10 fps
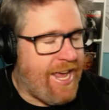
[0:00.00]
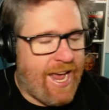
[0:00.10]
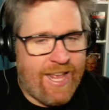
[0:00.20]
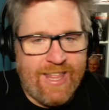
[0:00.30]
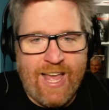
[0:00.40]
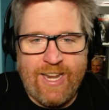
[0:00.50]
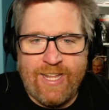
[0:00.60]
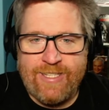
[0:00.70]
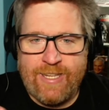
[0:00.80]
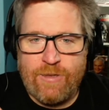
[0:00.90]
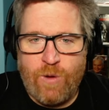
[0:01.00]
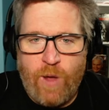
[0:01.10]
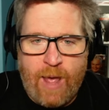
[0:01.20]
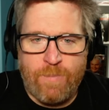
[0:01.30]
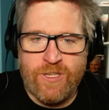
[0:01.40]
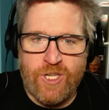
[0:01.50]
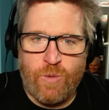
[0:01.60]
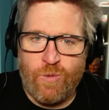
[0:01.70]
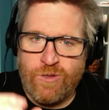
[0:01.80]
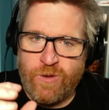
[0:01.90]
And that is, this
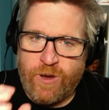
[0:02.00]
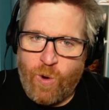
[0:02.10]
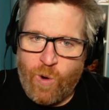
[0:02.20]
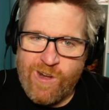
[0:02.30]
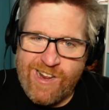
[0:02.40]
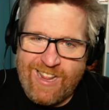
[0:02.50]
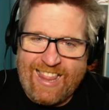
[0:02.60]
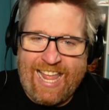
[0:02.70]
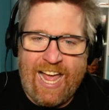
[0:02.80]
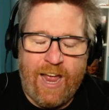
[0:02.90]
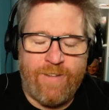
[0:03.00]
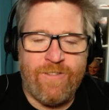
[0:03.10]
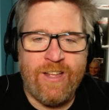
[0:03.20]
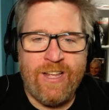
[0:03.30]
episode was recorded live,